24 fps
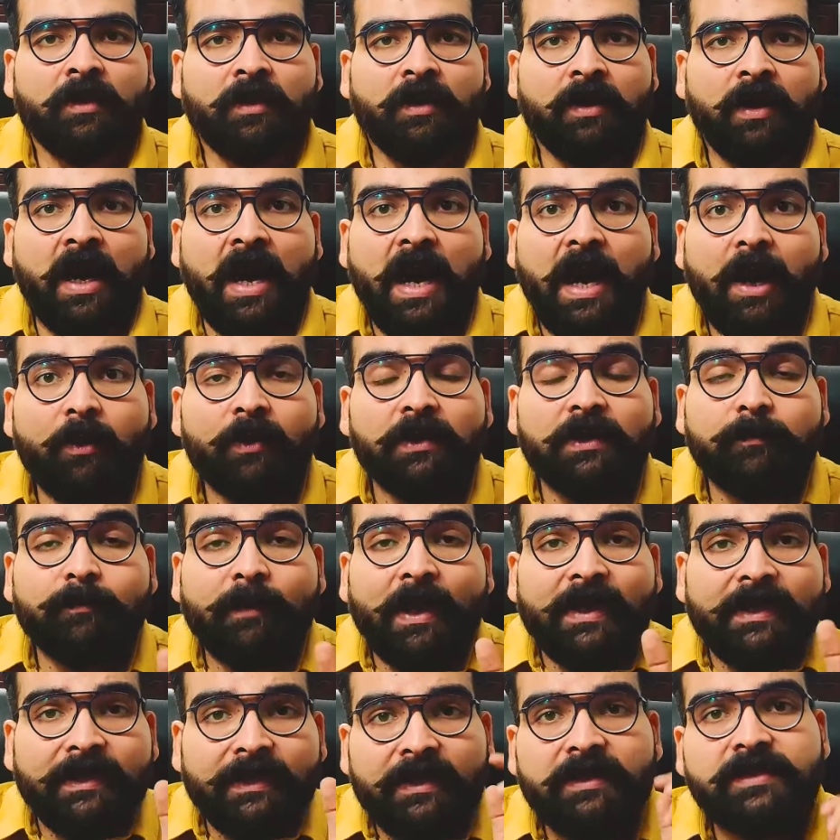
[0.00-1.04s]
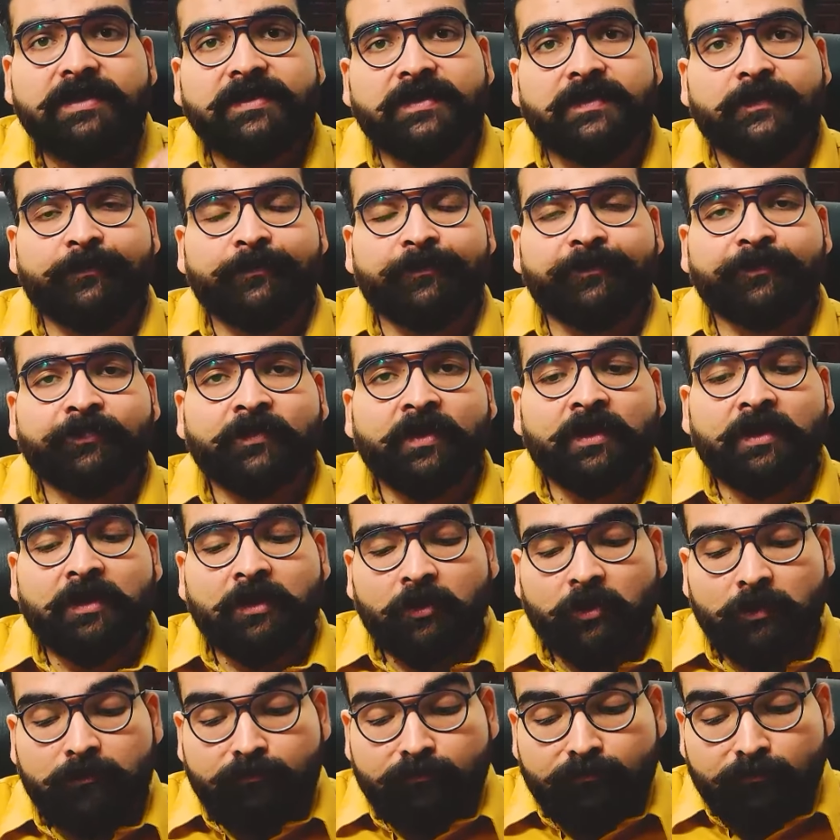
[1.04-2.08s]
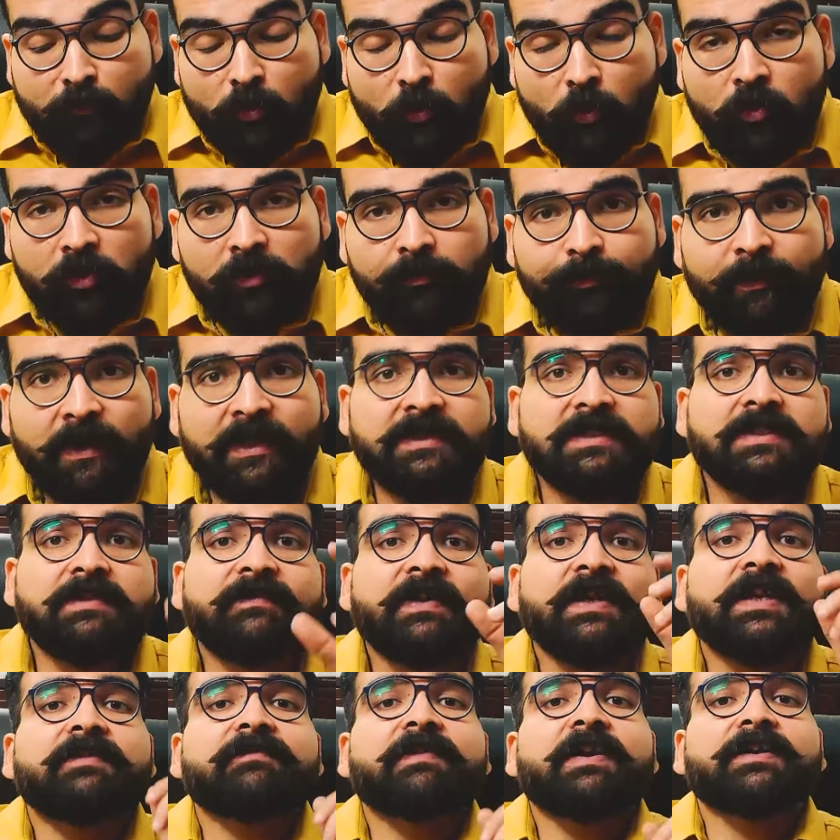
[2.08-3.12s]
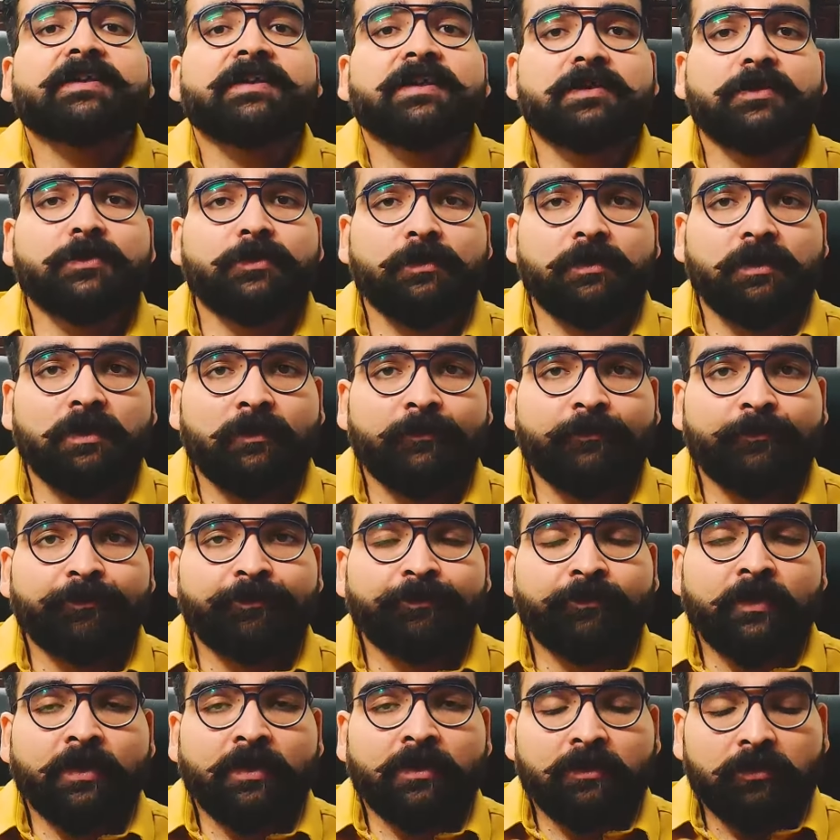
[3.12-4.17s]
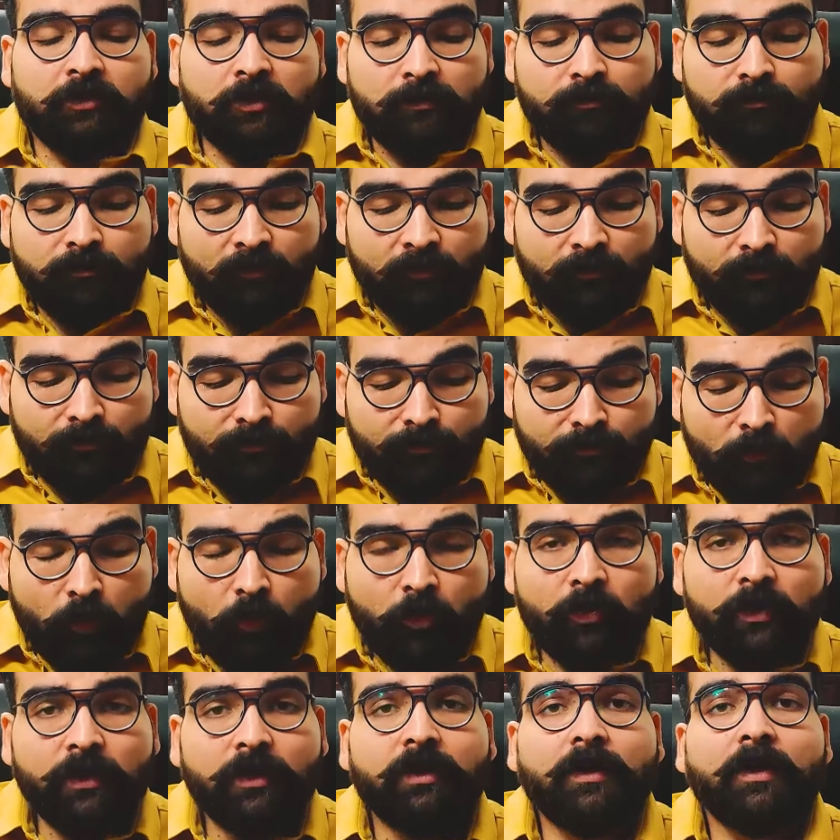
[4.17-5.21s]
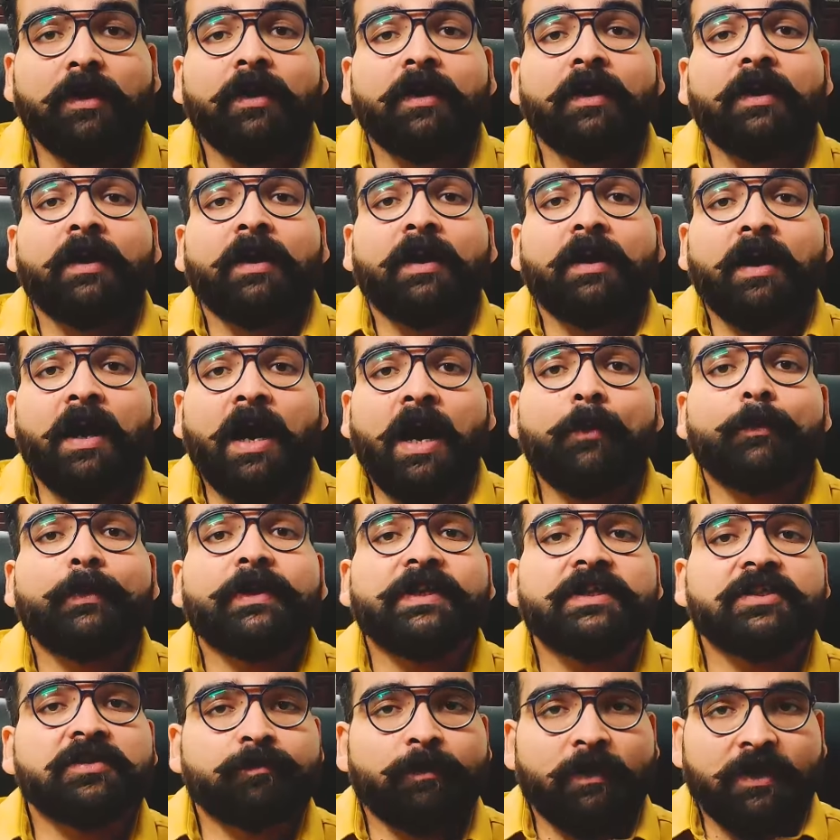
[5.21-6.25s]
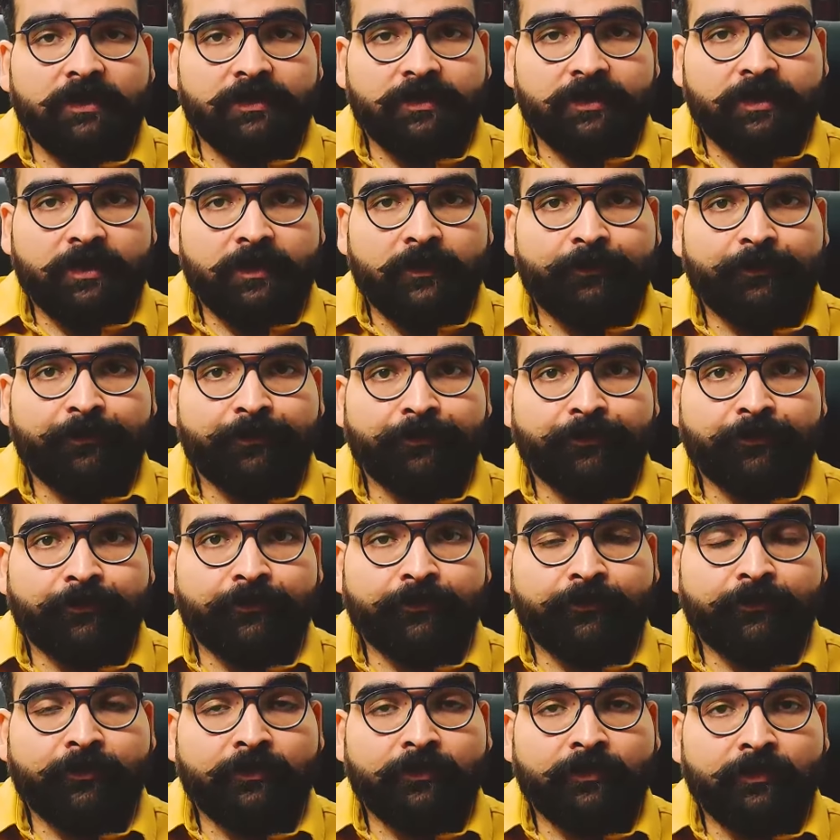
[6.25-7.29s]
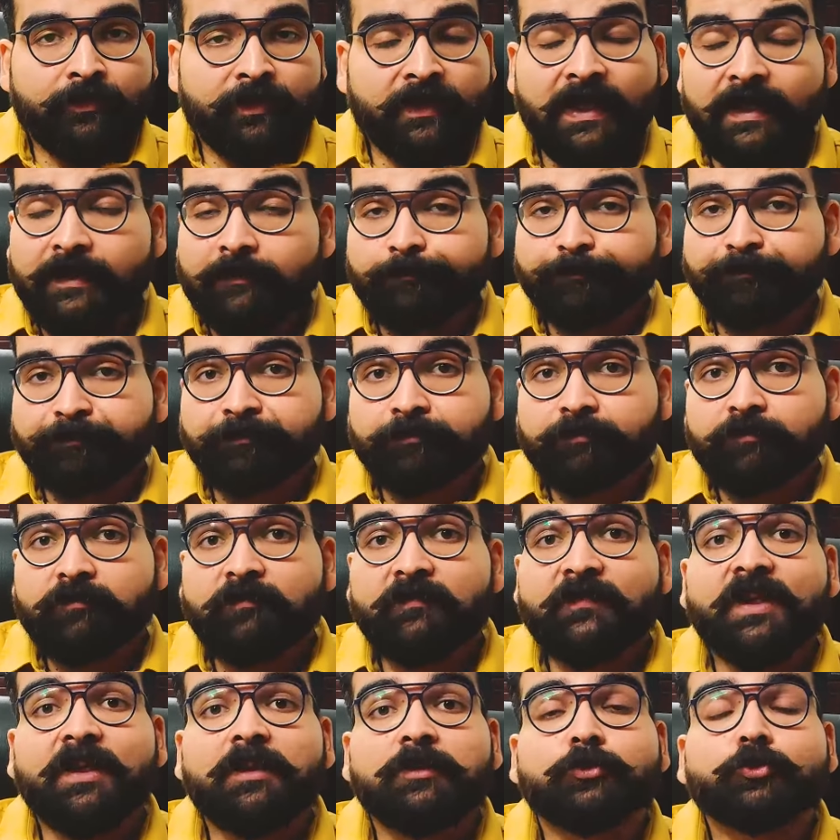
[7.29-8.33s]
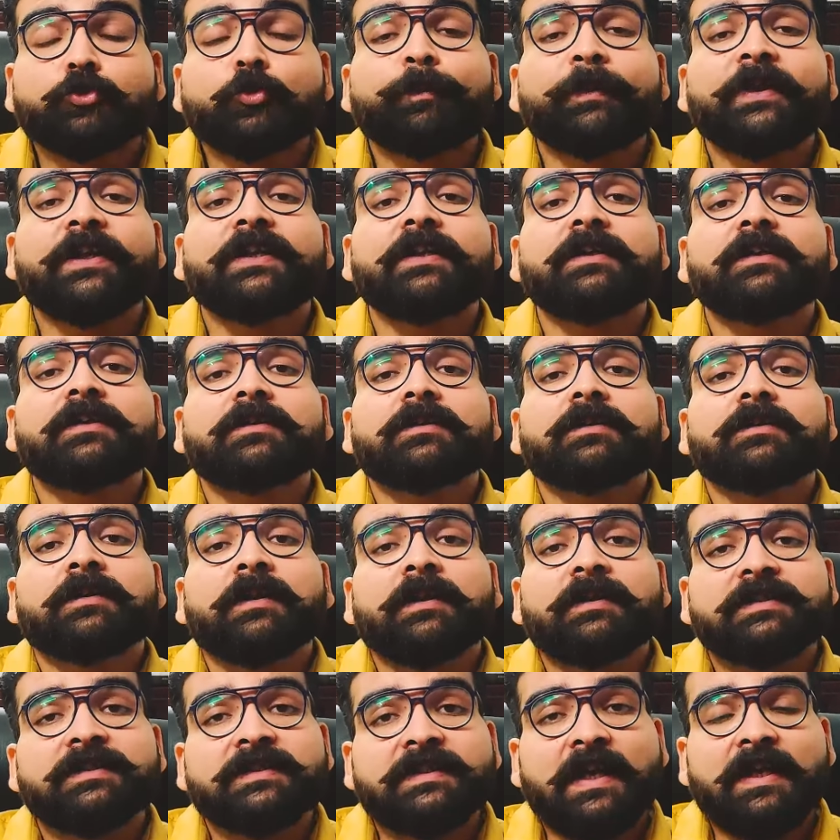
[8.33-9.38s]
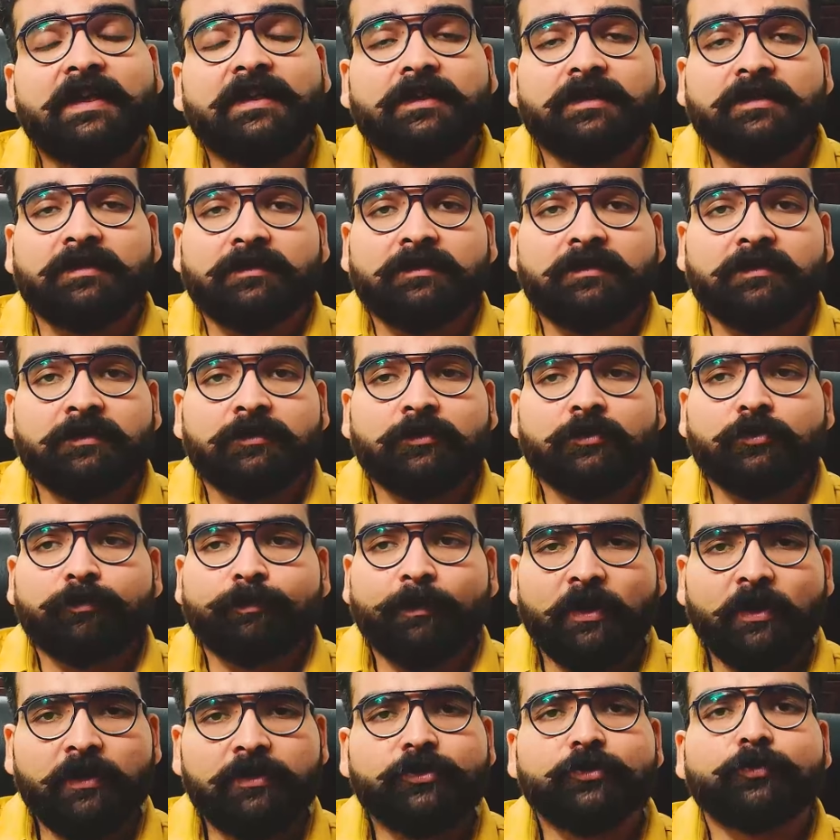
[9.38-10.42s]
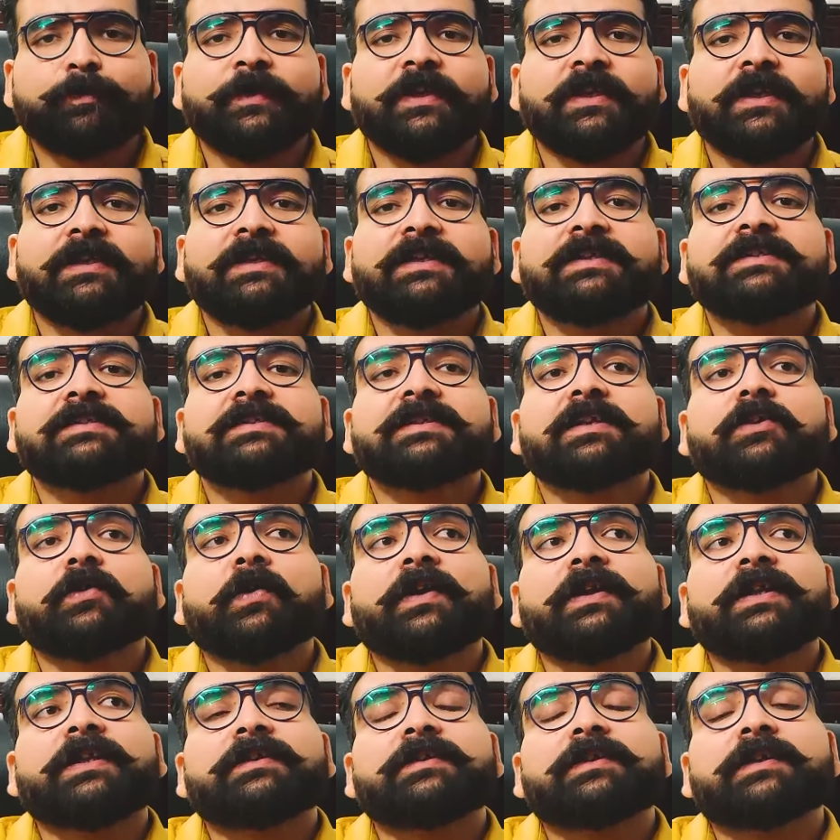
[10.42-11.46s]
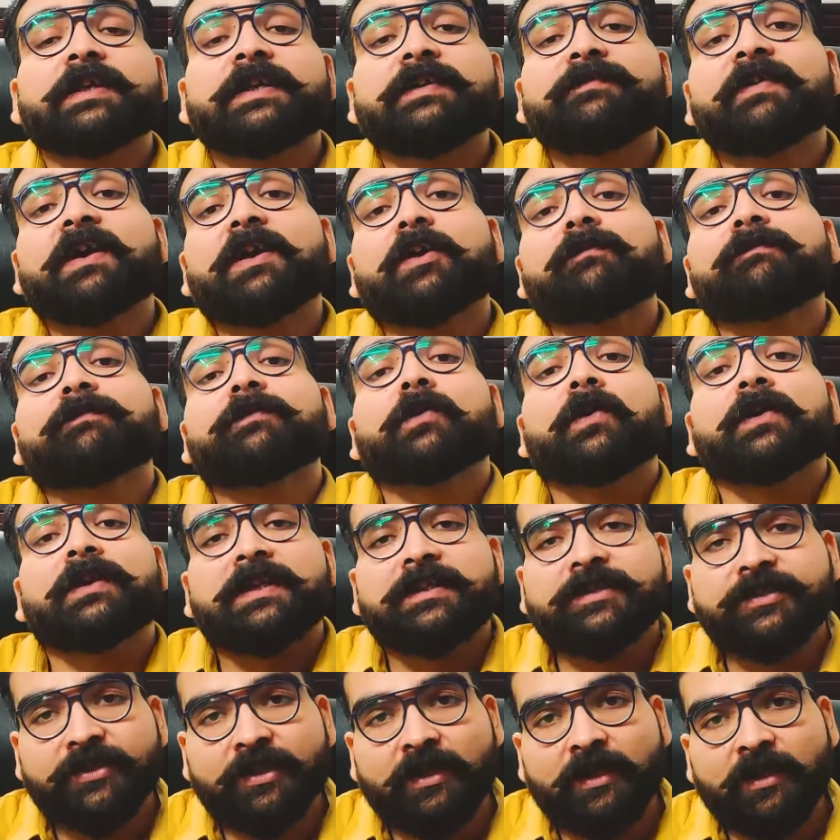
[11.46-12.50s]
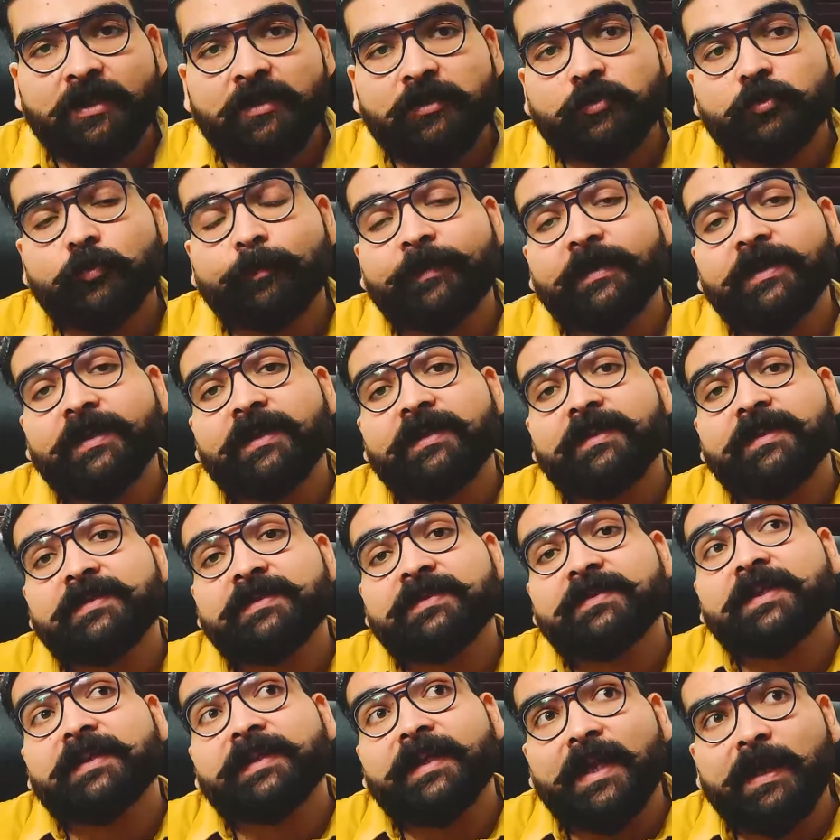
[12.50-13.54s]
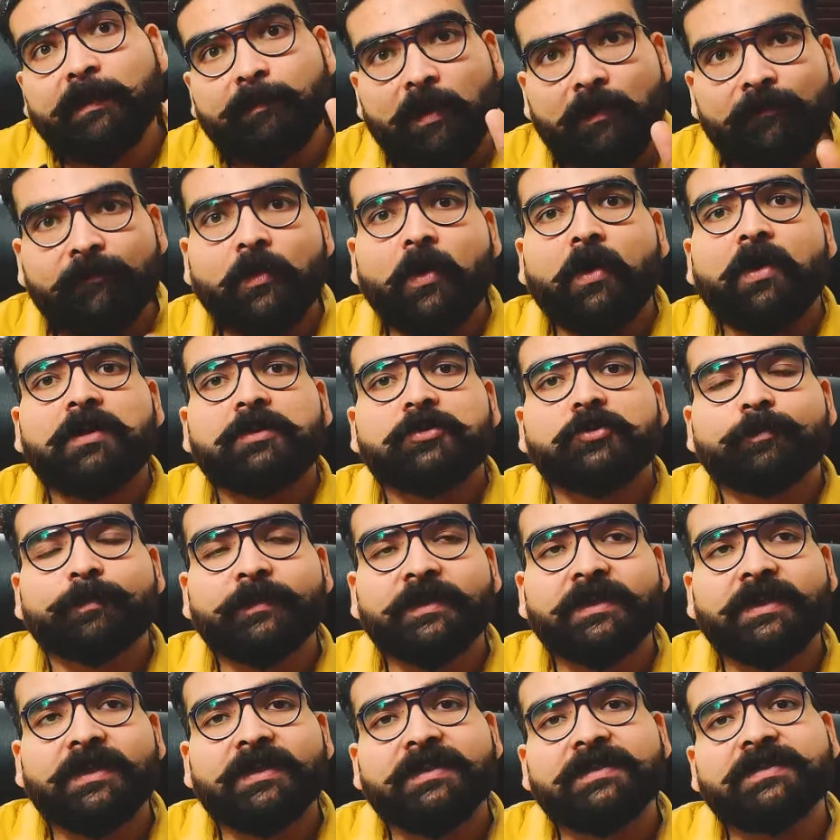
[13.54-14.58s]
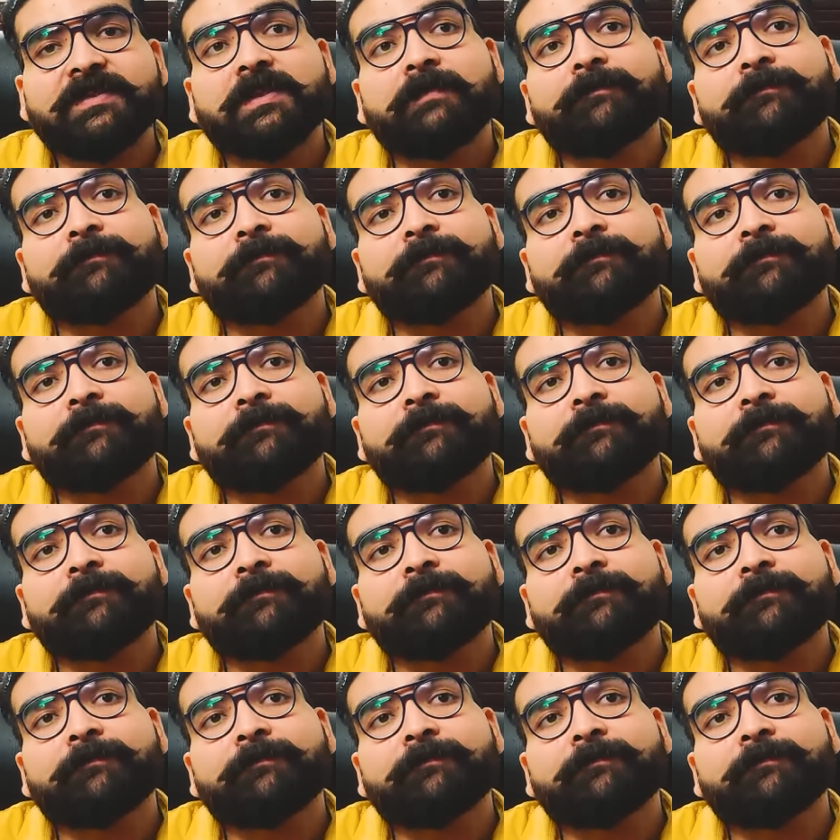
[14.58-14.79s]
How the mind is. The Moon plays a very vital role. The Moon, how it is placed. Then Jupiter, Saturn, because Jupiter is the giver of knowledge. Jupiter is the name of God. Jupiter is the